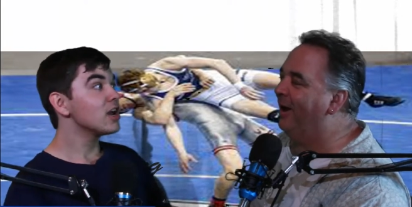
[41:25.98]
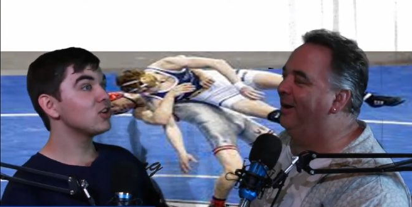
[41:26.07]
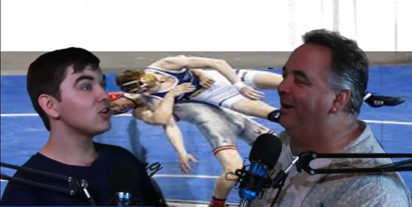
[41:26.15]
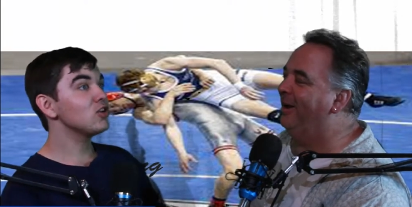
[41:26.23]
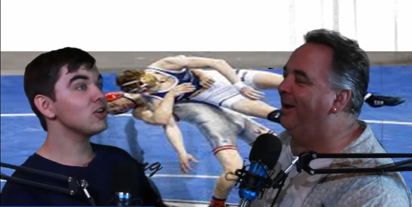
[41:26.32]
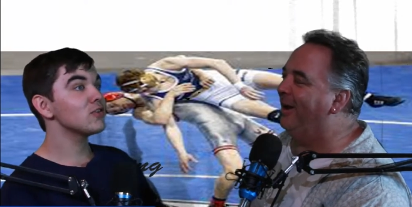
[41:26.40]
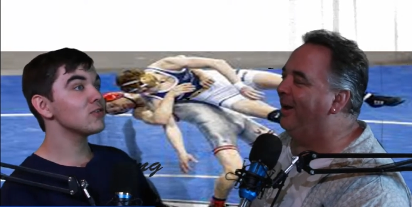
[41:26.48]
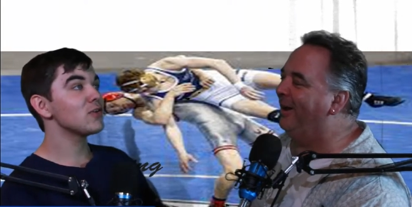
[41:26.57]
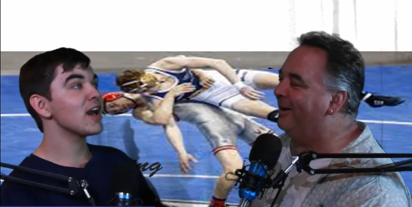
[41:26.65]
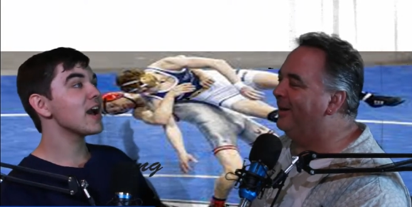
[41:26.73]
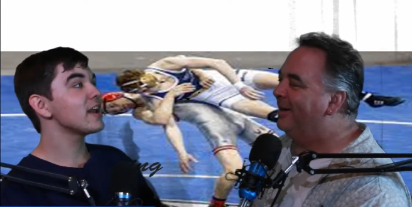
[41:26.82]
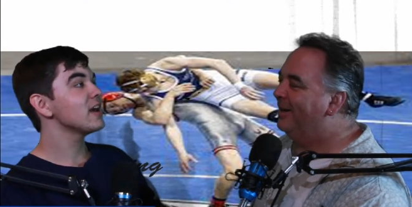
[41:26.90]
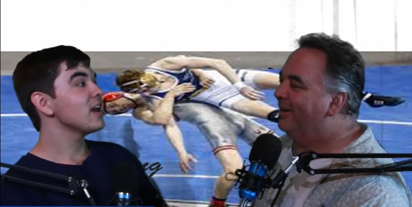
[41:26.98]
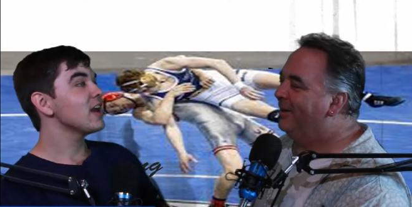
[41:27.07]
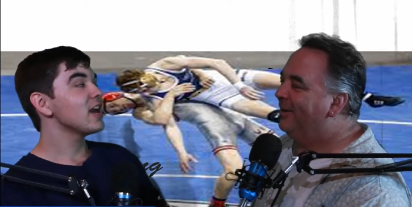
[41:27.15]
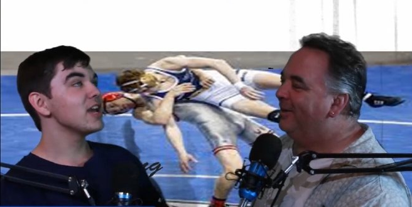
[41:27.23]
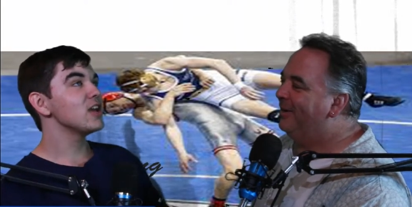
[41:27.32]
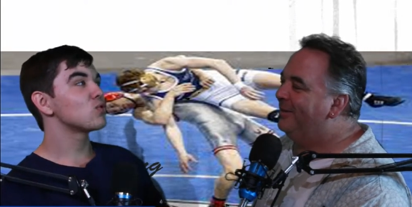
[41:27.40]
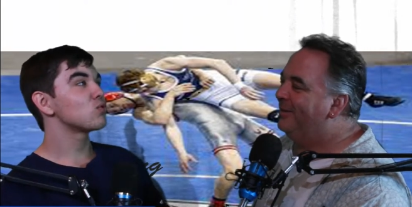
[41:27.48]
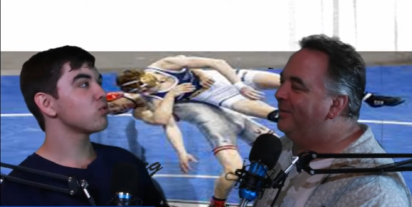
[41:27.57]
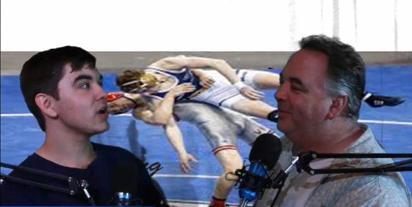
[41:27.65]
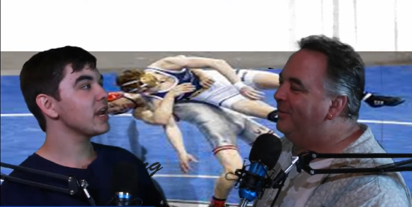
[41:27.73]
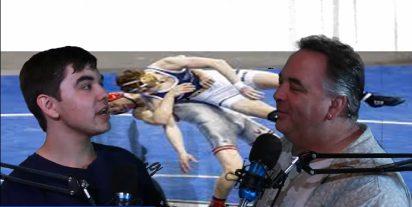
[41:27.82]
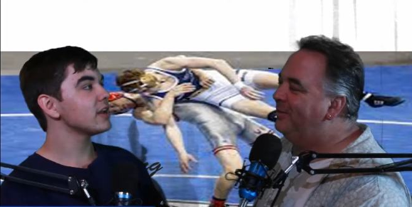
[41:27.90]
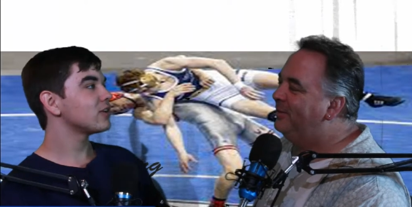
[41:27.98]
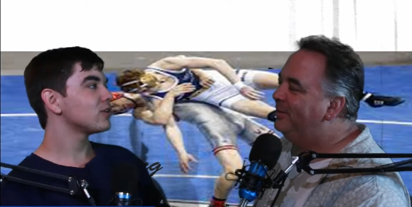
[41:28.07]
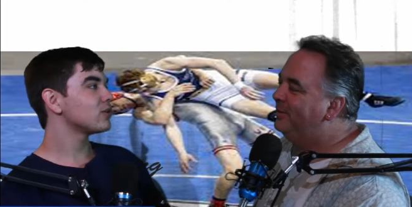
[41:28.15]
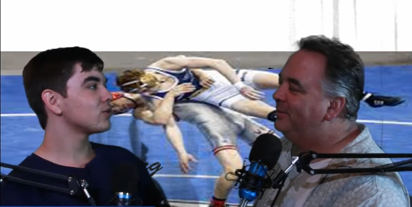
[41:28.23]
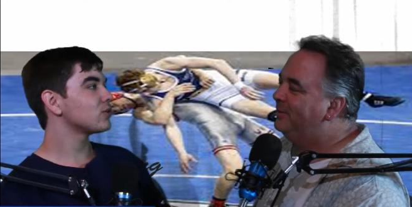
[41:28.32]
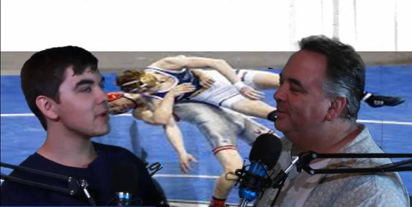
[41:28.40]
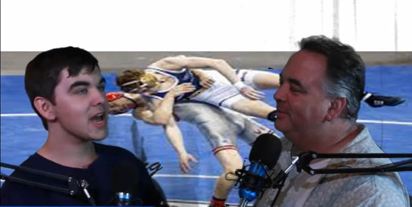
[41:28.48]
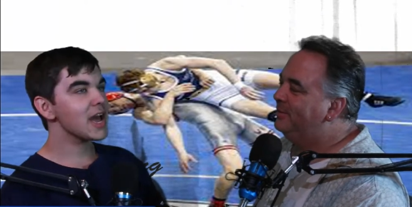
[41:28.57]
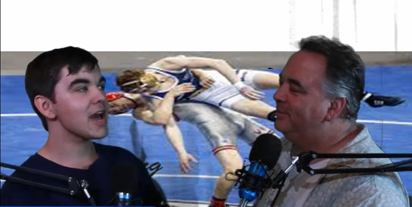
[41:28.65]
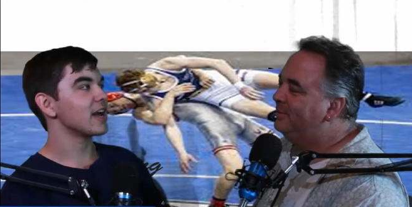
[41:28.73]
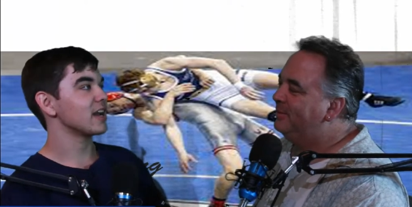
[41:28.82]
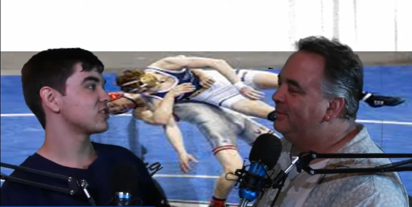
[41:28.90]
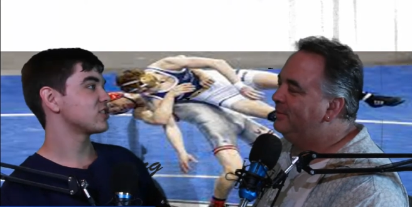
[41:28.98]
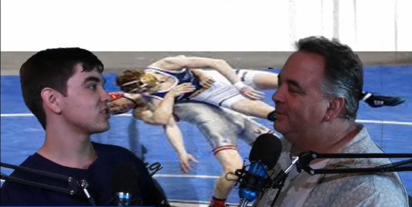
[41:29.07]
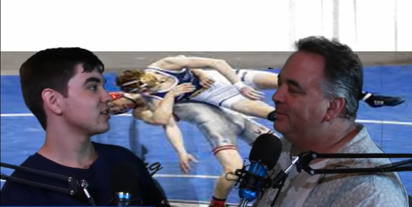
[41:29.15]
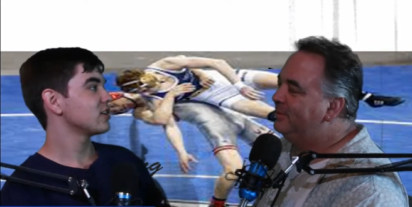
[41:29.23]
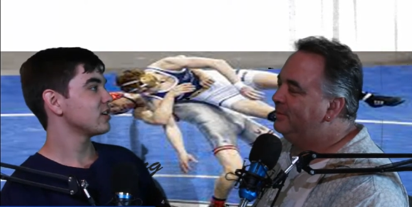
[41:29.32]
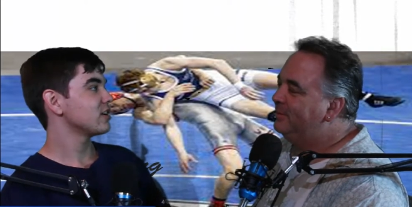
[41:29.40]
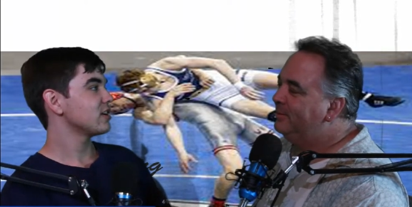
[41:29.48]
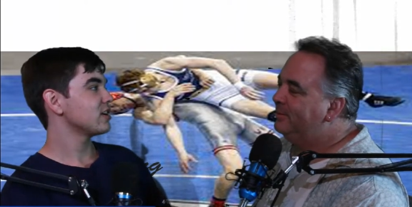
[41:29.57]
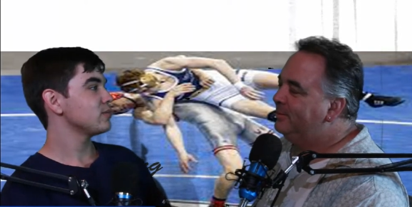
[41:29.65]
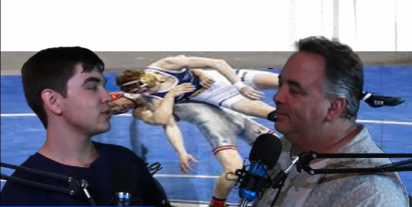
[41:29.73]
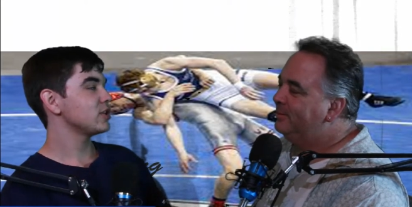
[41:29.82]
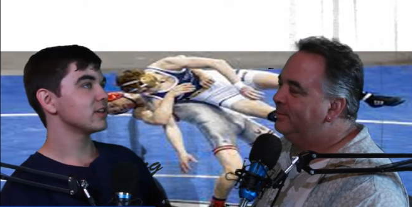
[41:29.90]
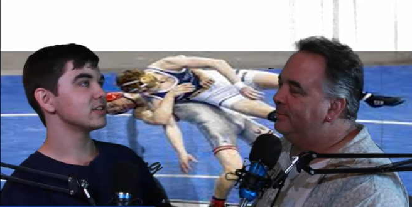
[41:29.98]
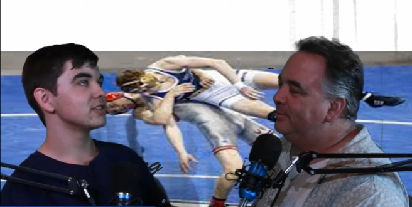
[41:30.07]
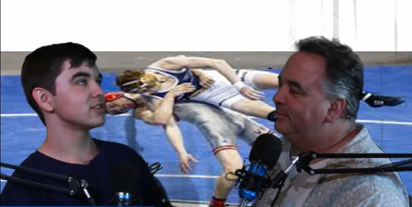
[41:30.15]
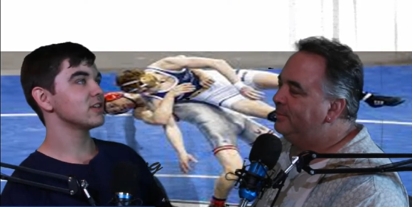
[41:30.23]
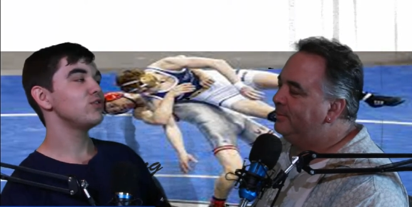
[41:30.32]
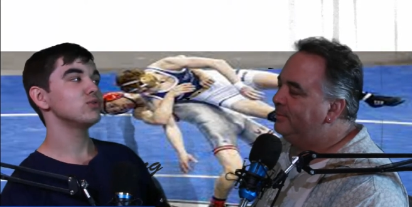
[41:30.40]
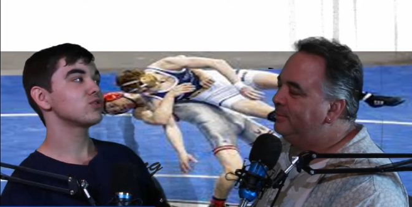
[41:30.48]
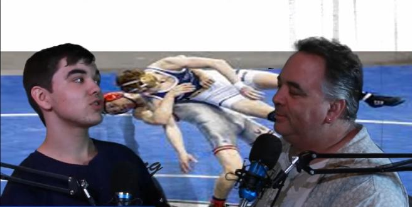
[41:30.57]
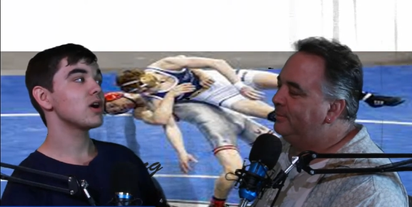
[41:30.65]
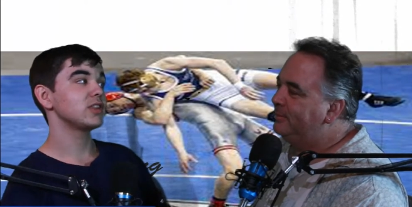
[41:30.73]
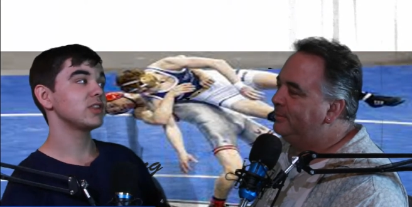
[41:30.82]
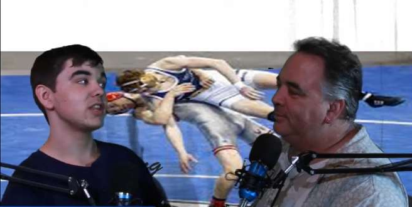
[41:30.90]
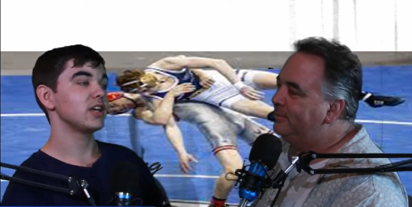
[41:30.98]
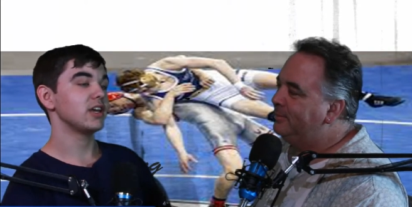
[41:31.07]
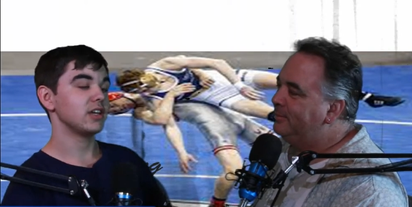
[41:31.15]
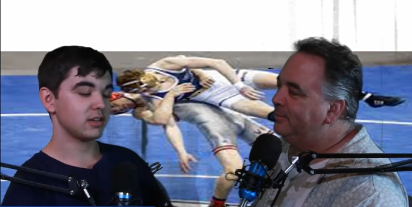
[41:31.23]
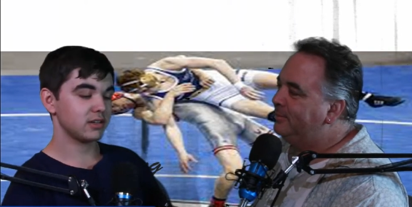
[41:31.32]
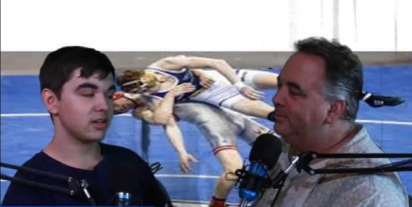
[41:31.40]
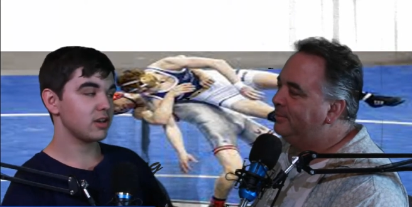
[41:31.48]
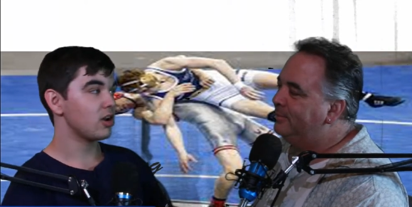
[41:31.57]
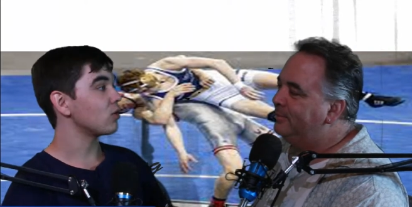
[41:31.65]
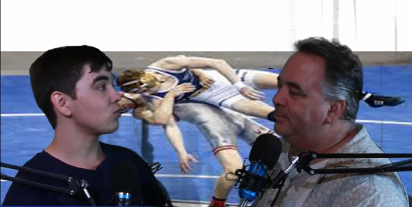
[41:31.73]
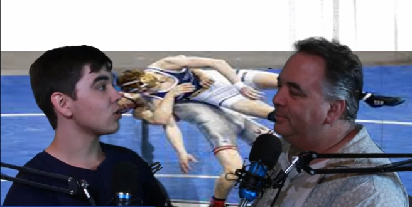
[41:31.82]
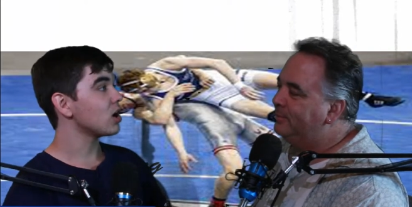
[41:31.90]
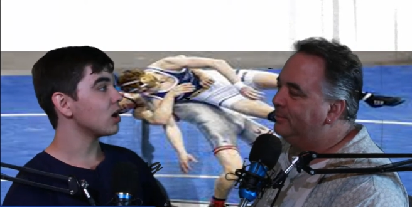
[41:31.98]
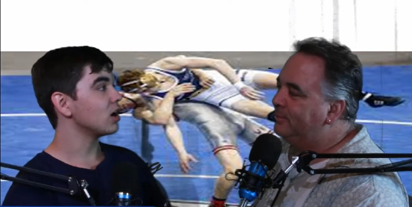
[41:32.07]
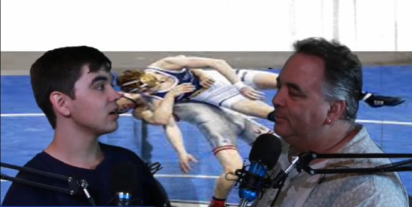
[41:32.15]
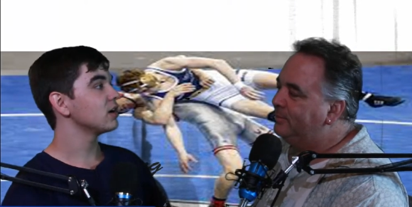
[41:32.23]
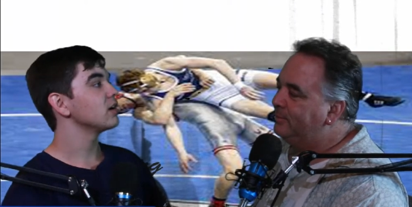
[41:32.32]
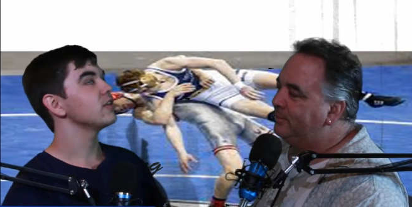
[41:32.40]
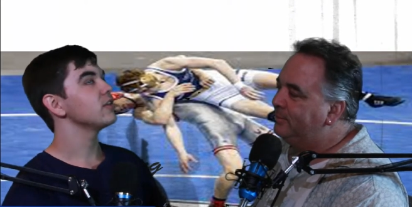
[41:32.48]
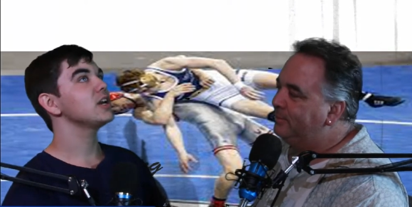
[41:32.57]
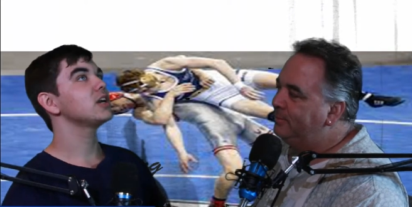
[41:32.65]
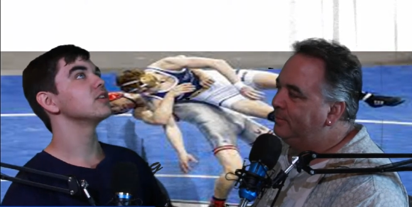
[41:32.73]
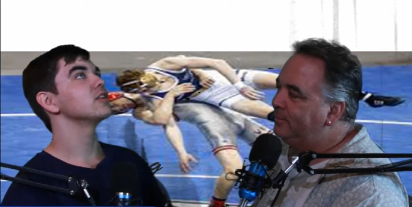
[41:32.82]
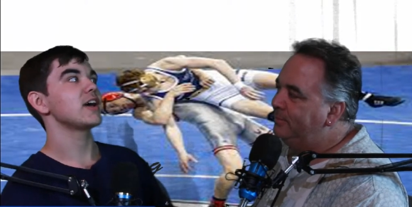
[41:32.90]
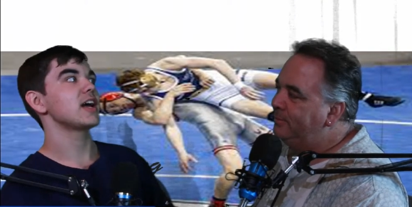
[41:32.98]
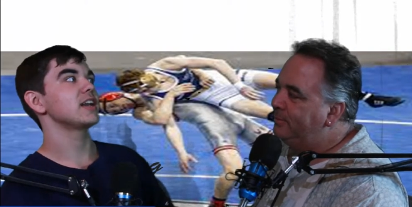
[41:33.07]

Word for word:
Speaker 1: could have had a great match because if you saw what they did on Raw, they could have had